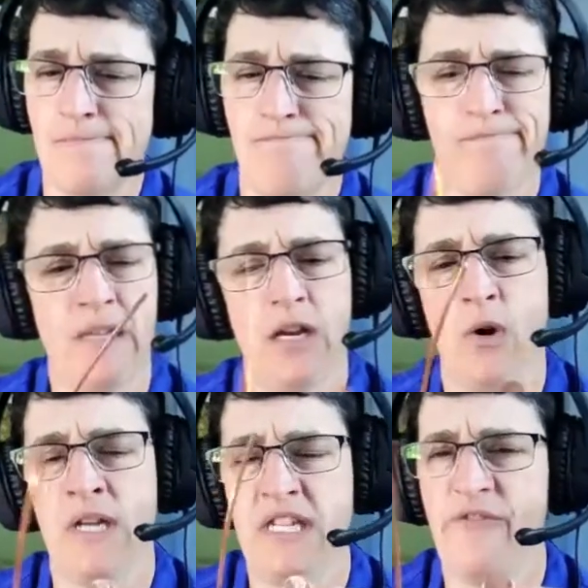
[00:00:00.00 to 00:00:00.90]

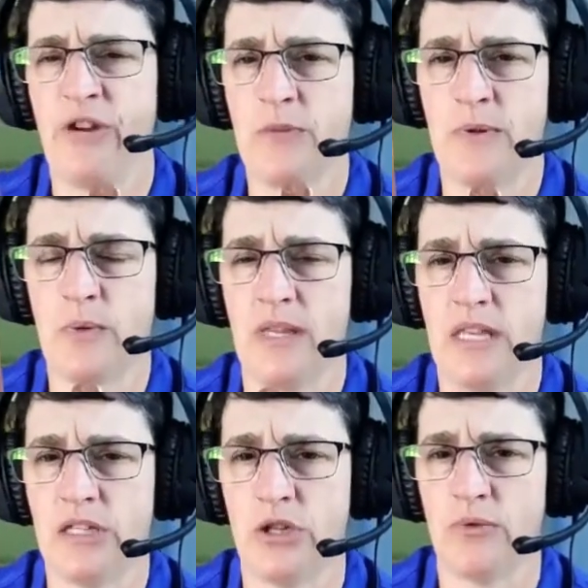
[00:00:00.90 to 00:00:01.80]
a difference between
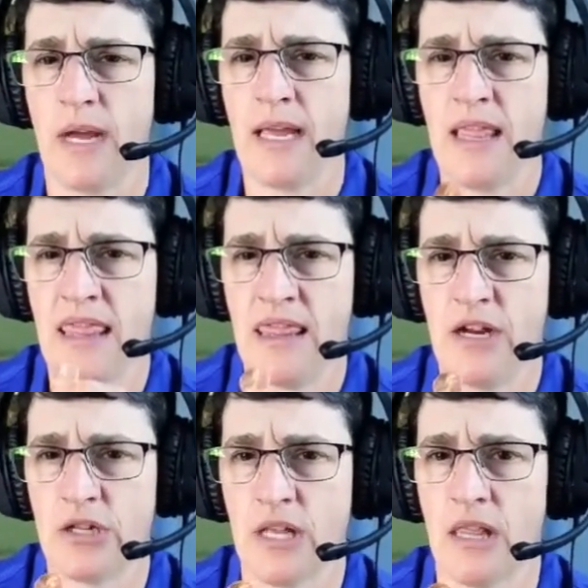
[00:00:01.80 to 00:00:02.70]
these two, right?
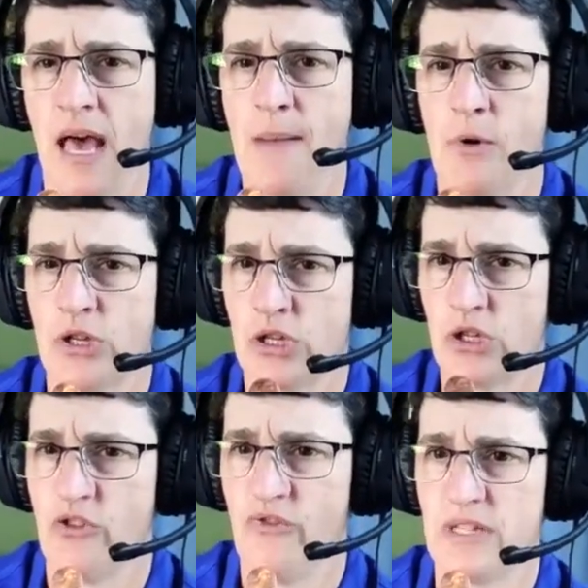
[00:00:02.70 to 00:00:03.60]
There's a lot more
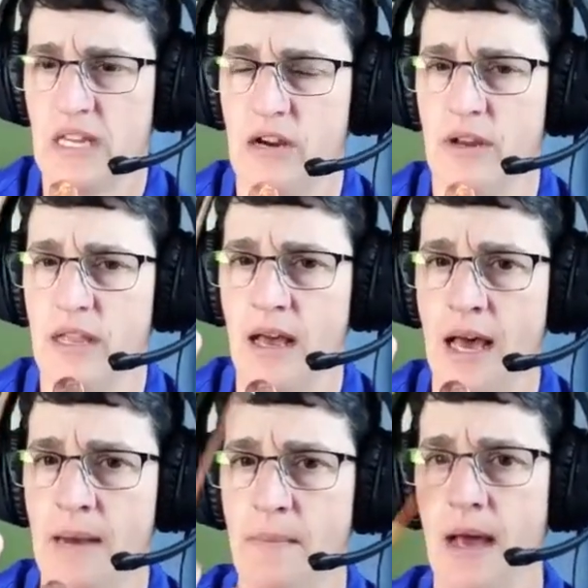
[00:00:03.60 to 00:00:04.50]
surface area
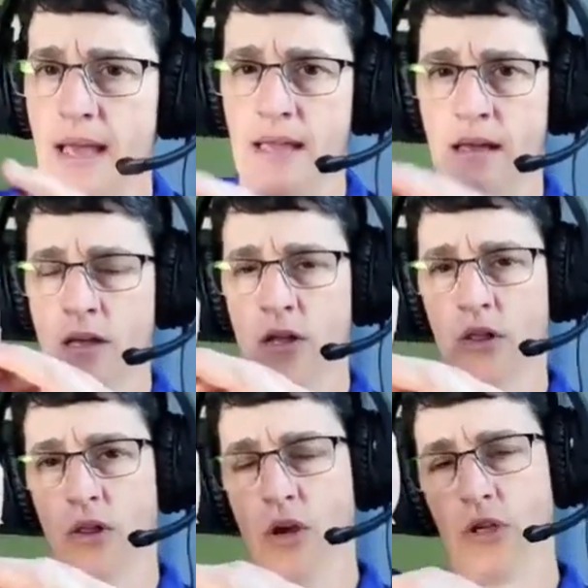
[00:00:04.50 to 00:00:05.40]
on my
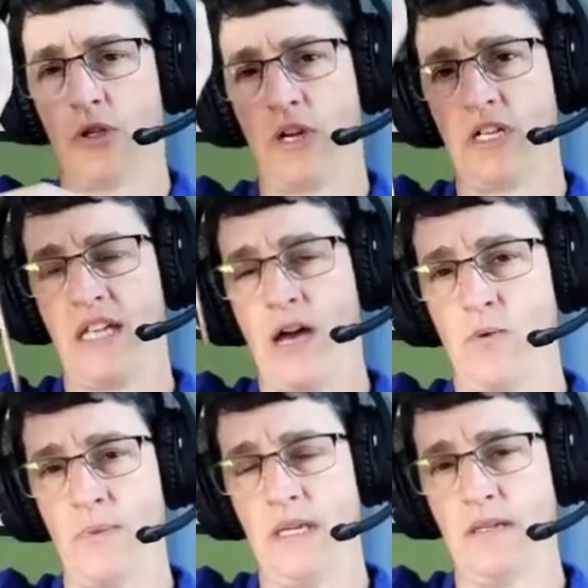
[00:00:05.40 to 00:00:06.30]
long stretched
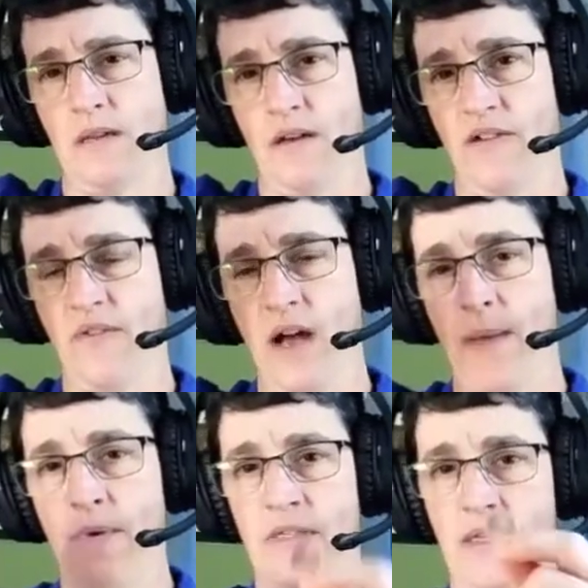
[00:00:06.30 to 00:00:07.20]
out piece of
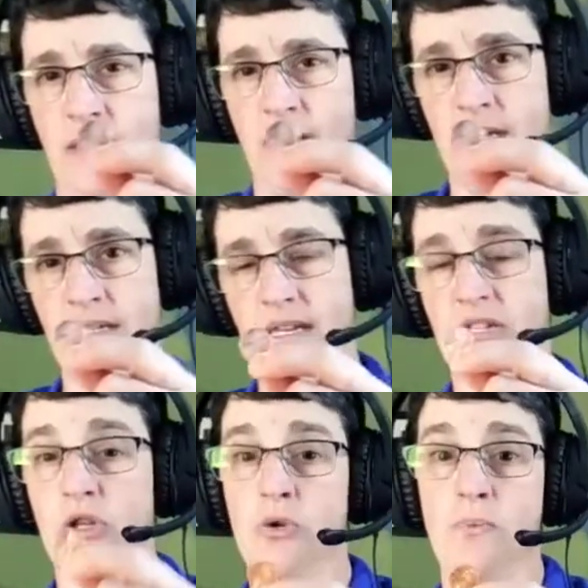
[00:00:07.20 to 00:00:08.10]
copper than there is this.
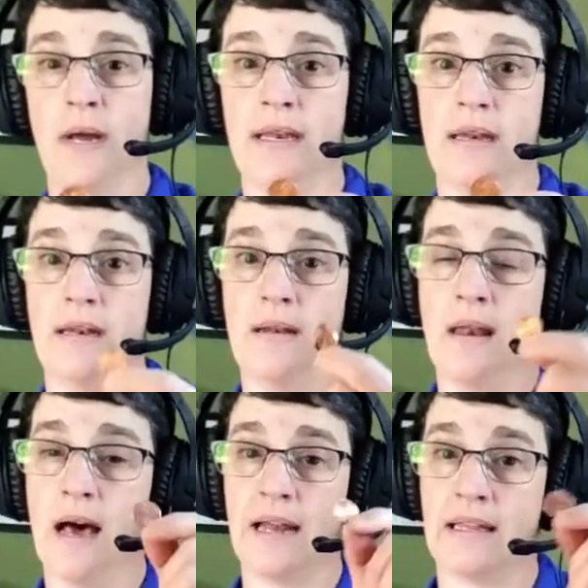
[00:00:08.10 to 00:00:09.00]
So you might
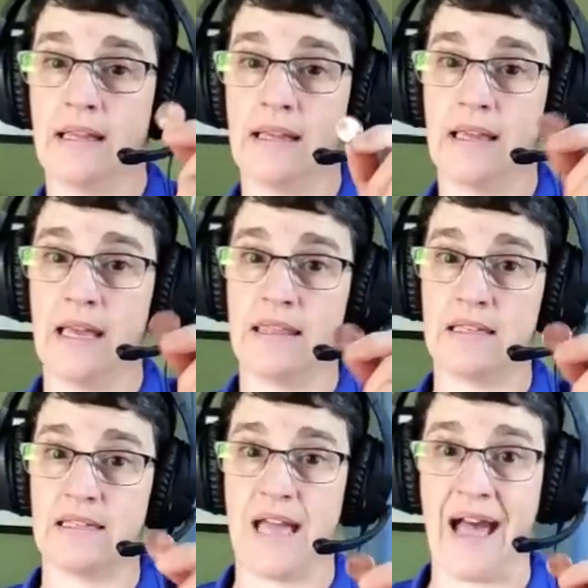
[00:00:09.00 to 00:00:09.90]
not get this
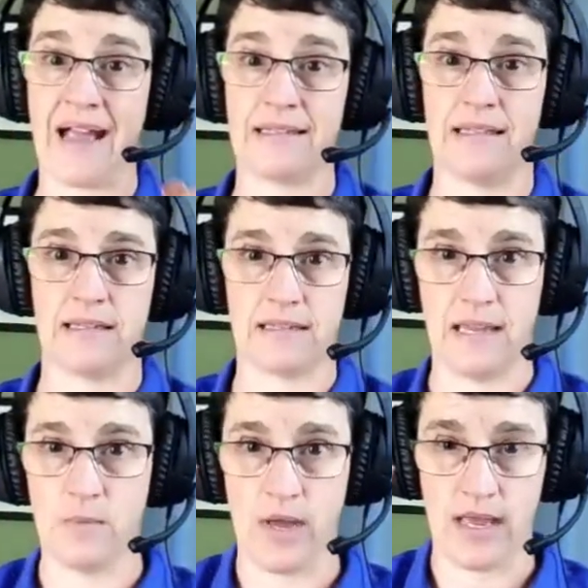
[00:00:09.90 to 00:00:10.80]
to act the
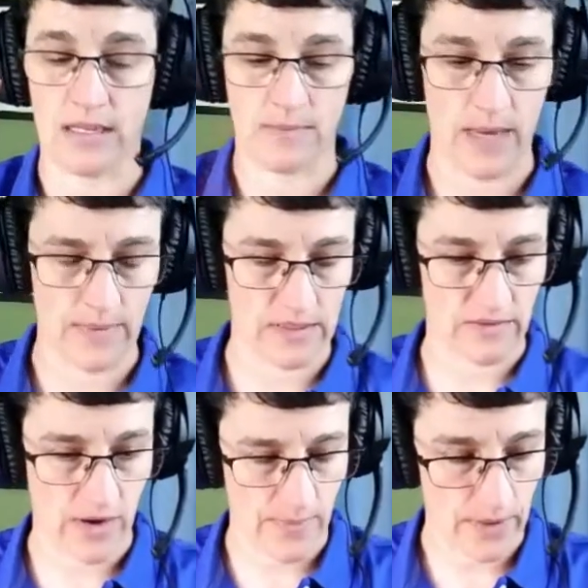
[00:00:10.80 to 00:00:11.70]
same way as my piece
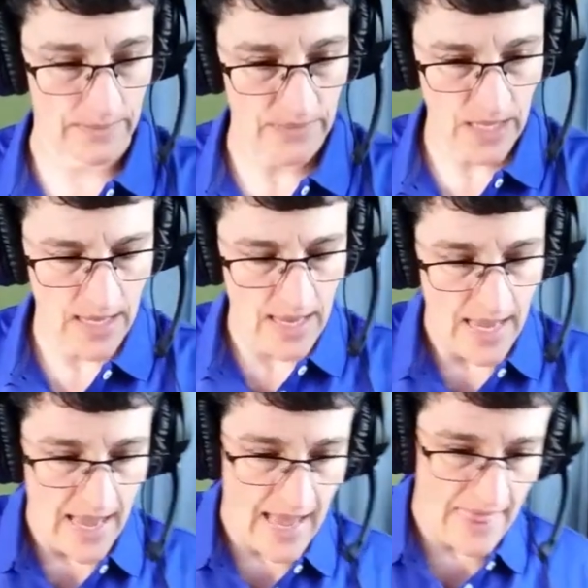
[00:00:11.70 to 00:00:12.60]
of copper.
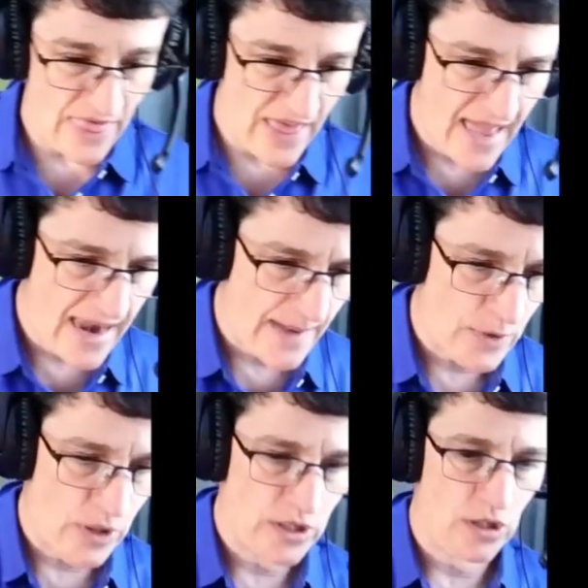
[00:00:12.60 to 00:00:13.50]
And then I'm
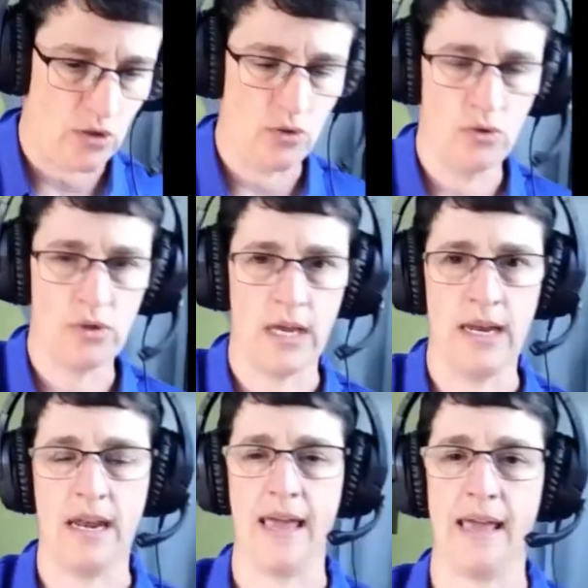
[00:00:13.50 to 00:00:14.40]
going to use a
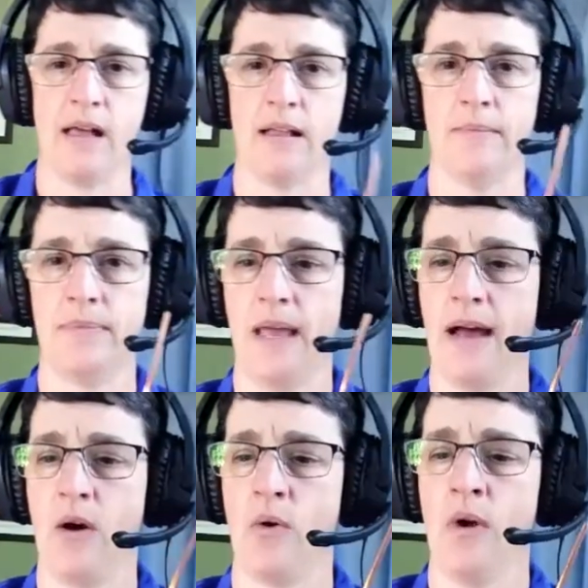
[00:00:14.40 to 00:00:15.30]
nail. Now,